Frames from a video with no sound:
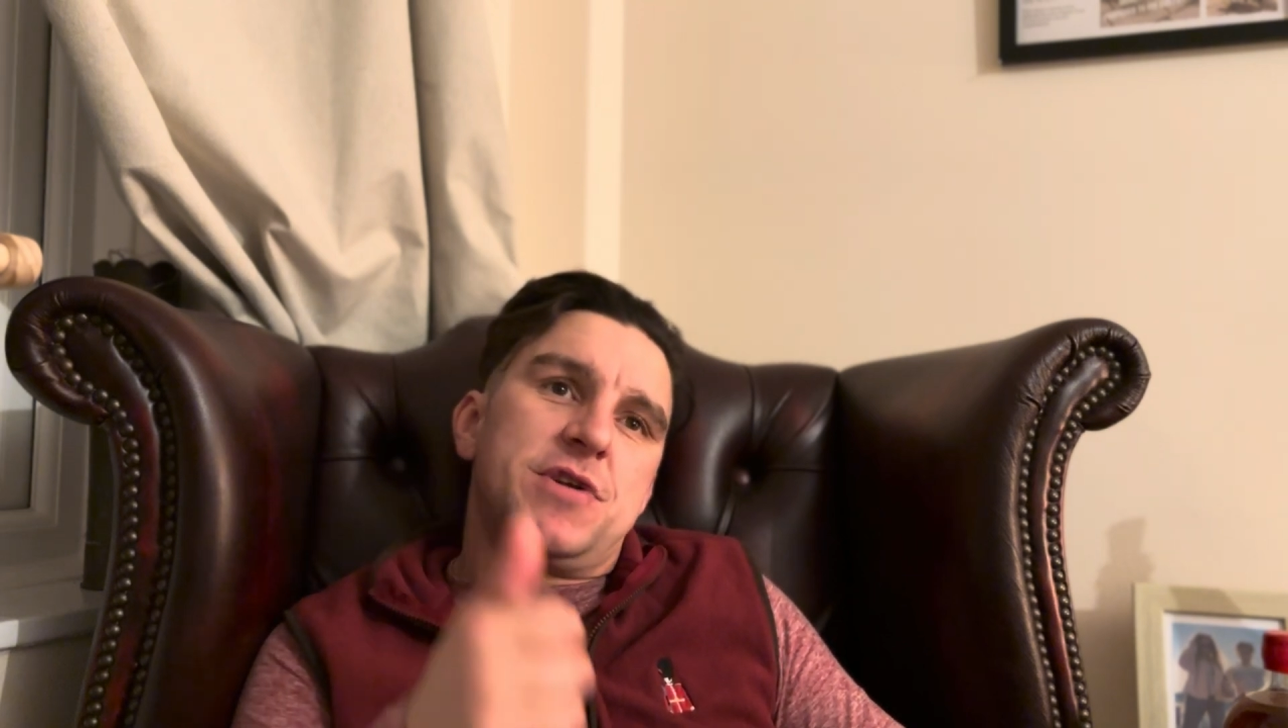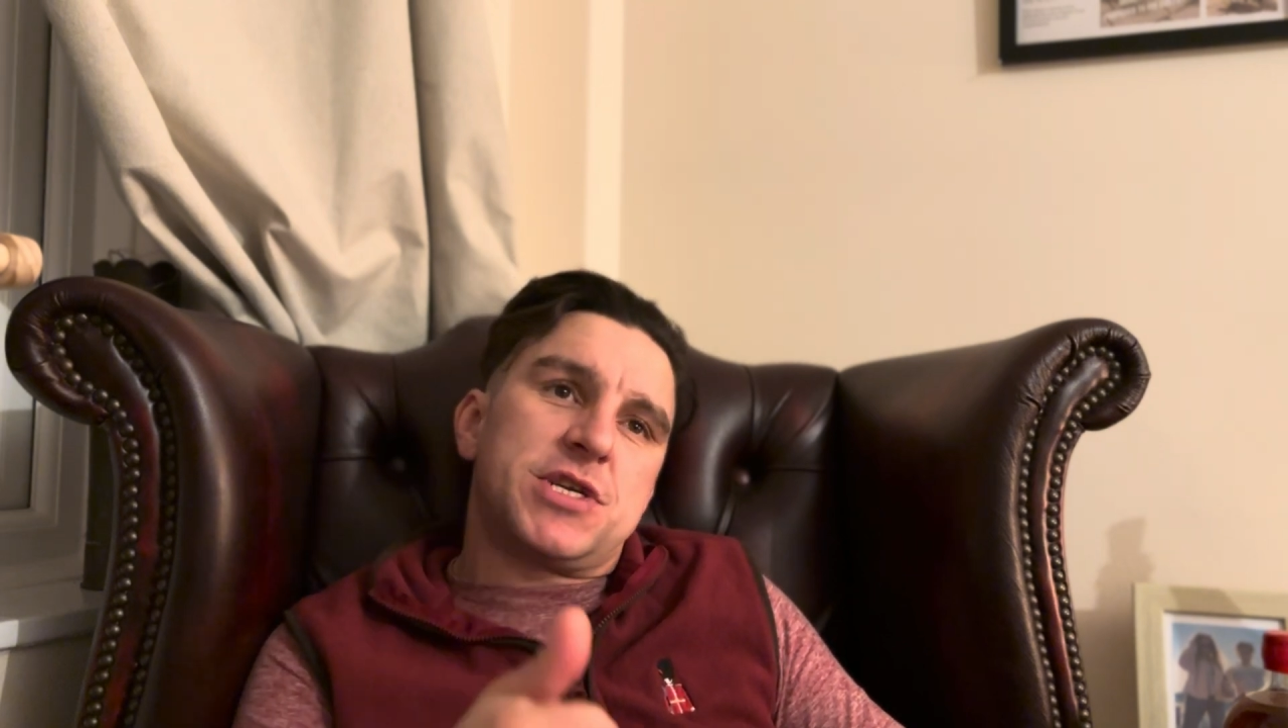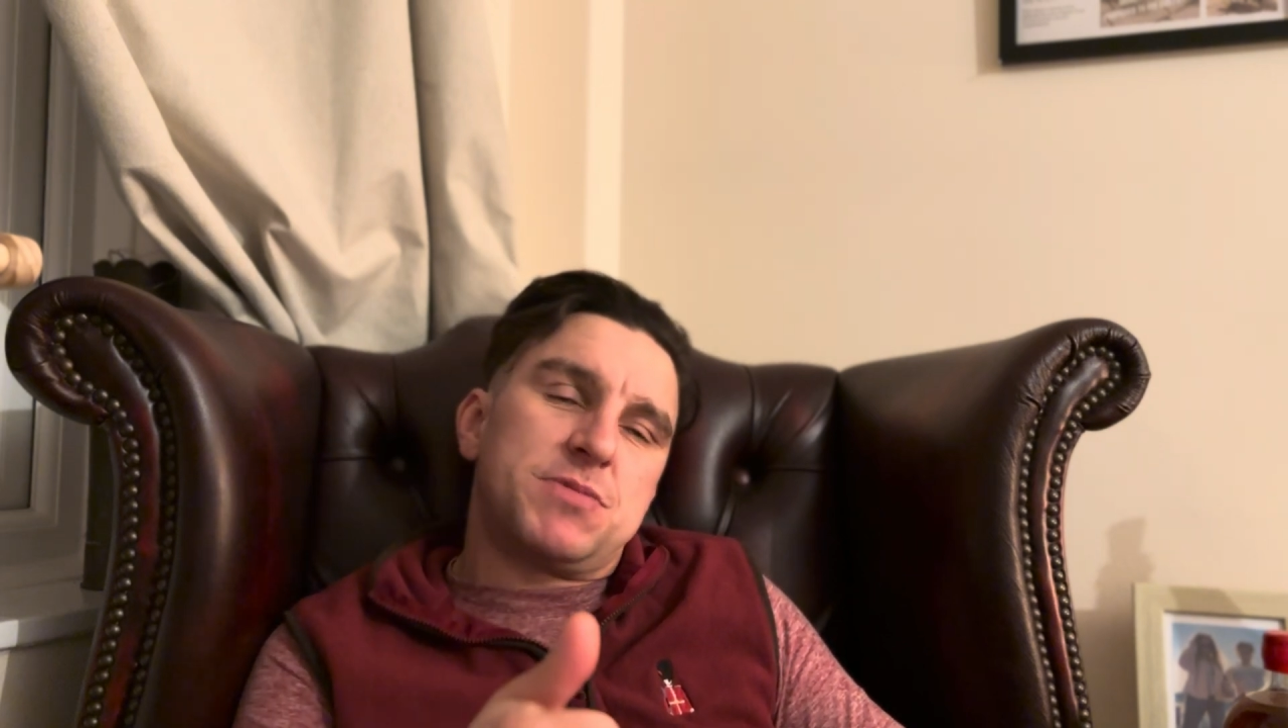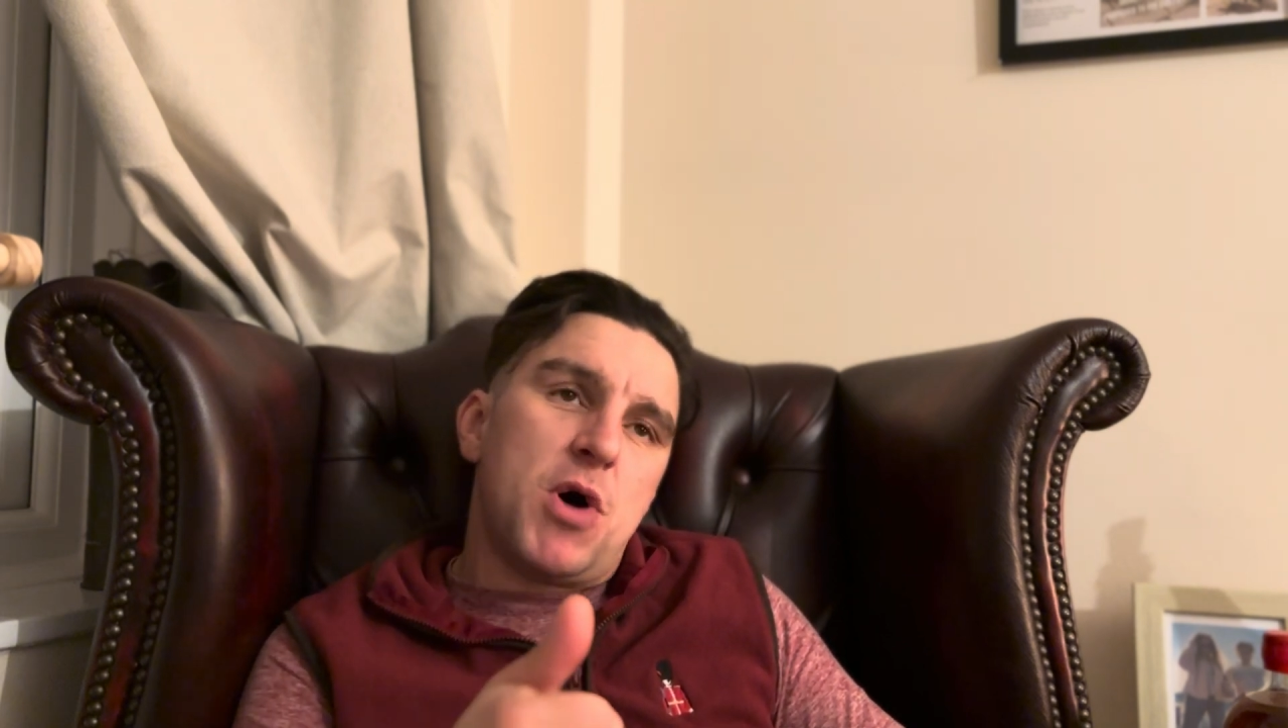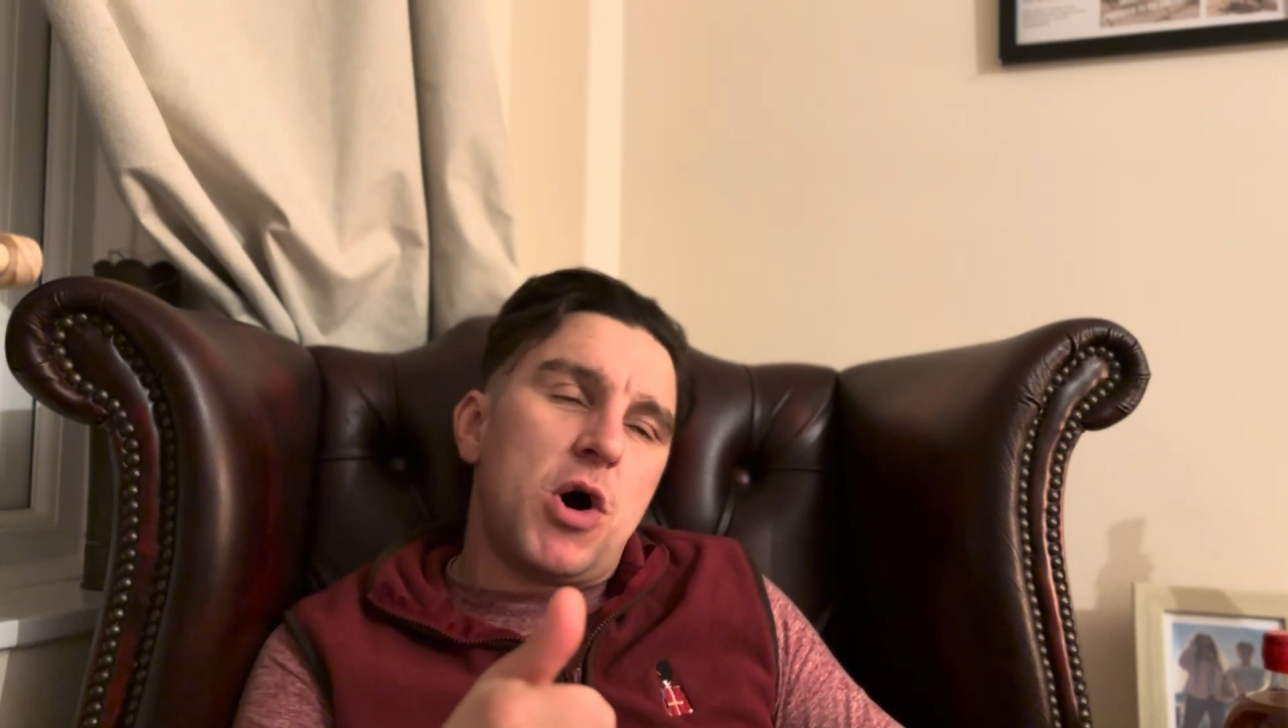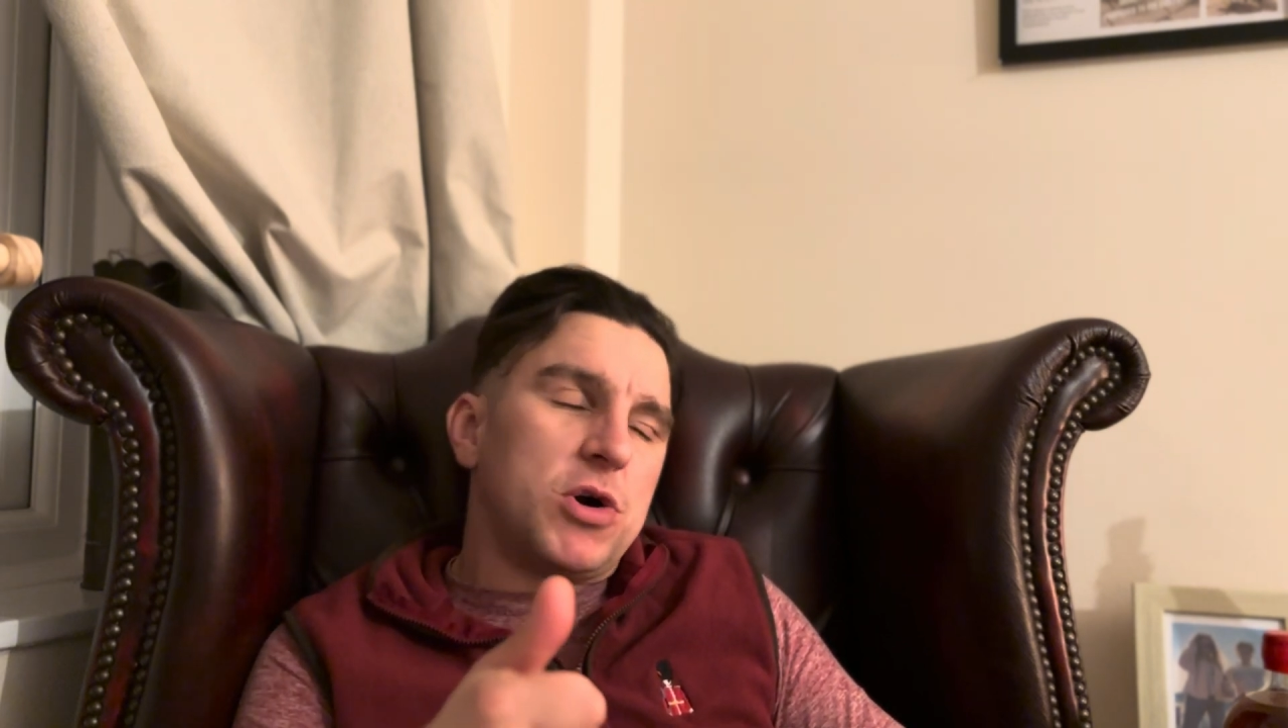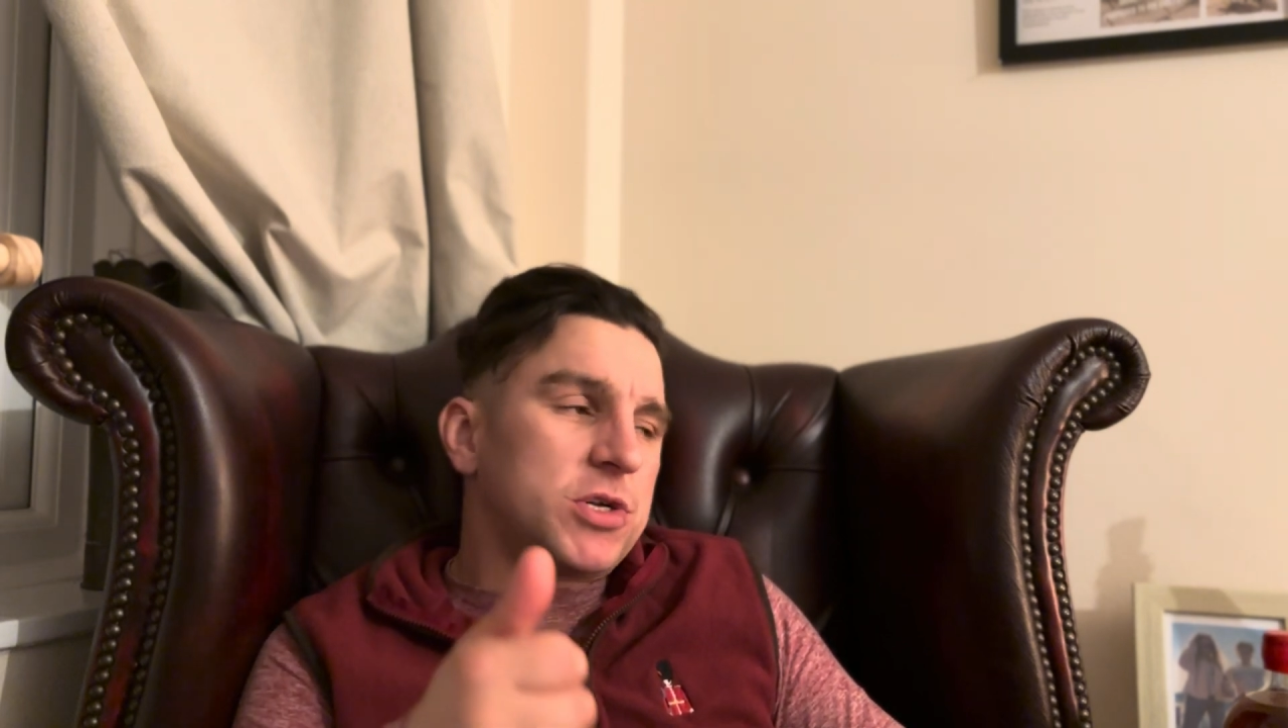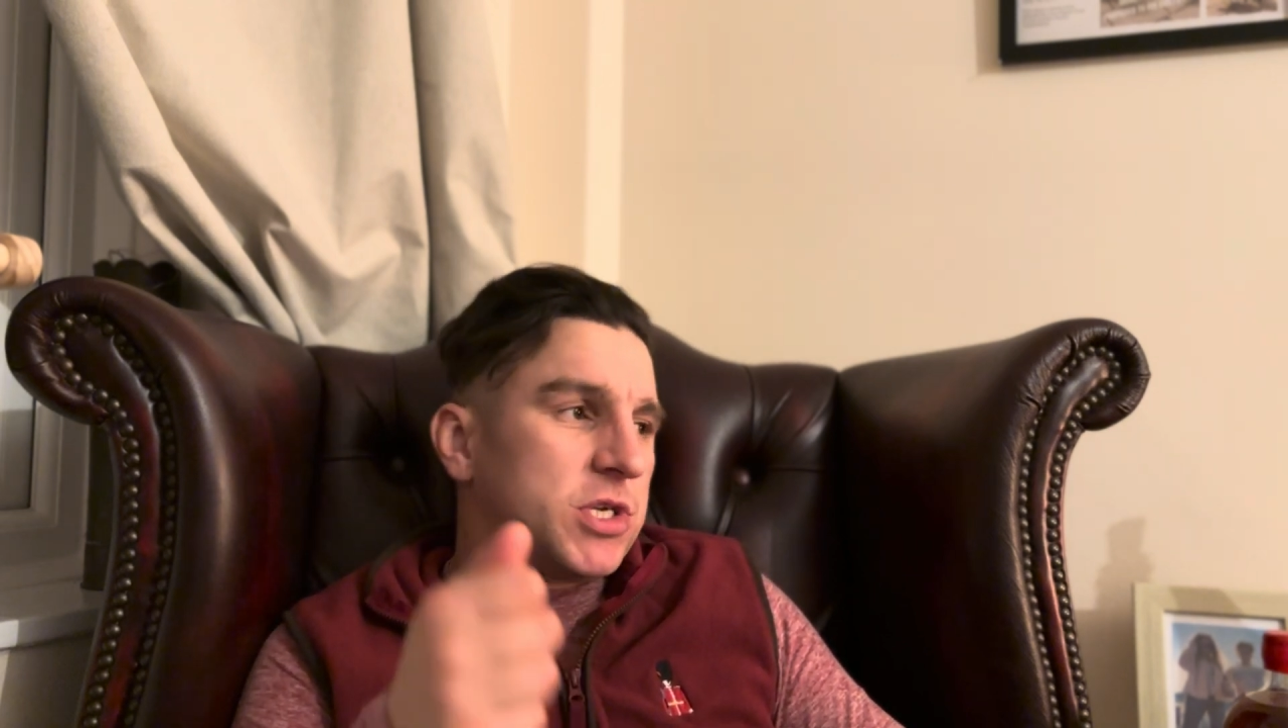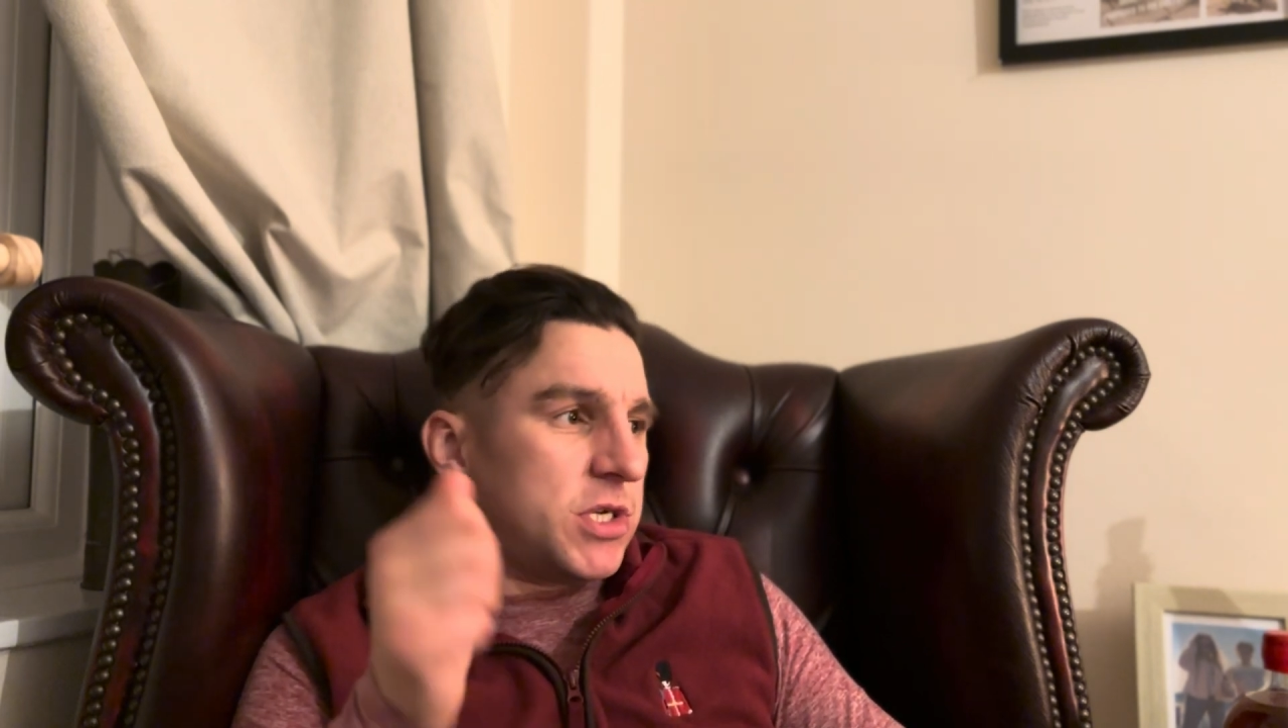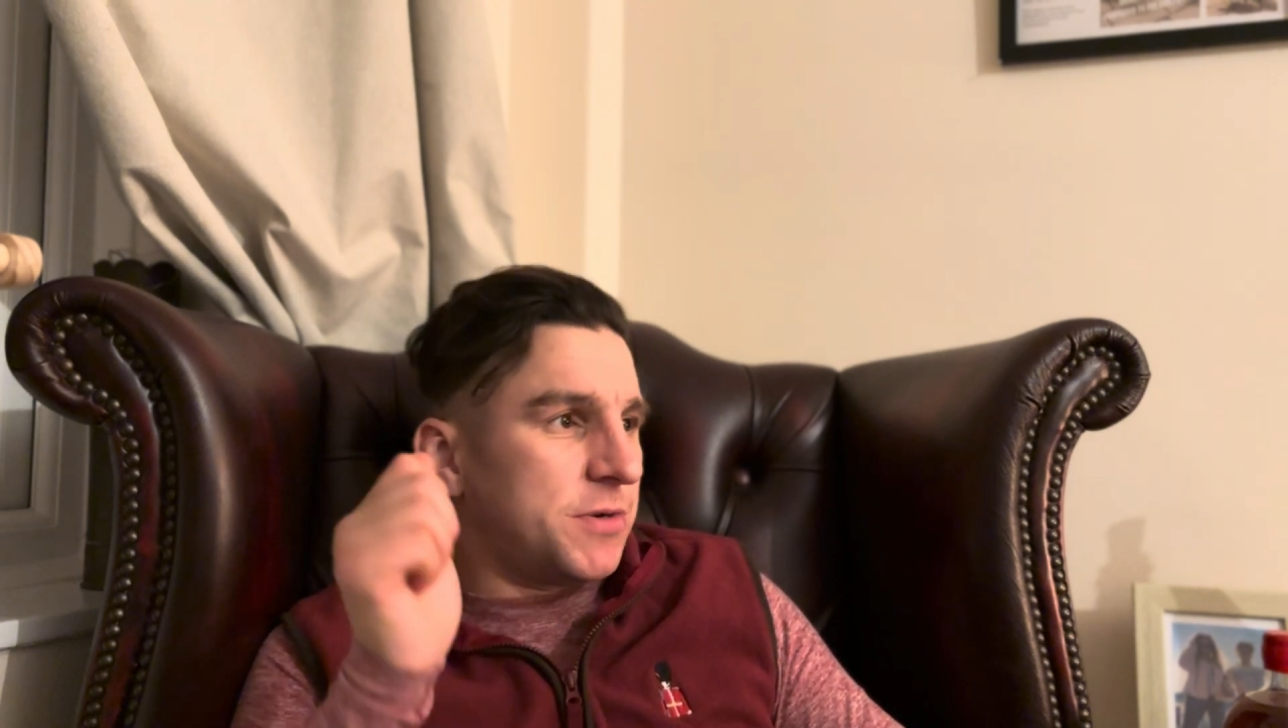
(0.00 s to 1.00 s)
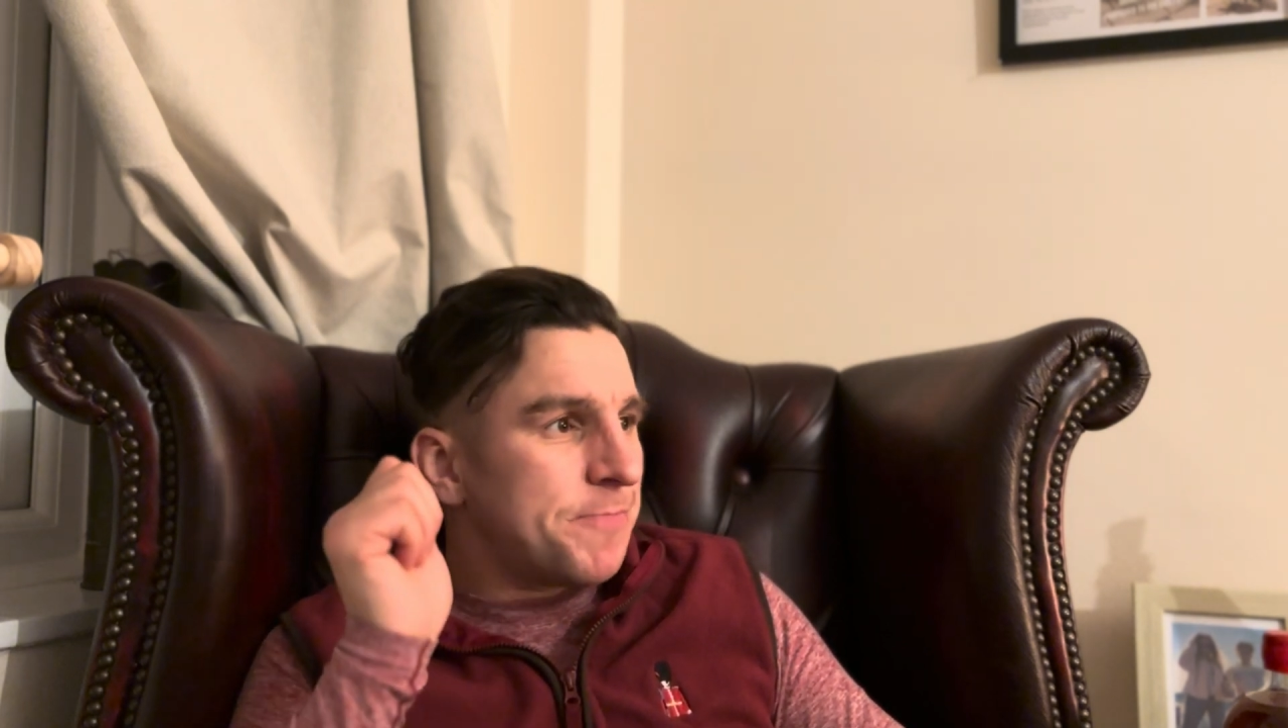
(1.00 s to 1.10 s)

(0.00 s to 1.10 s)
smocks,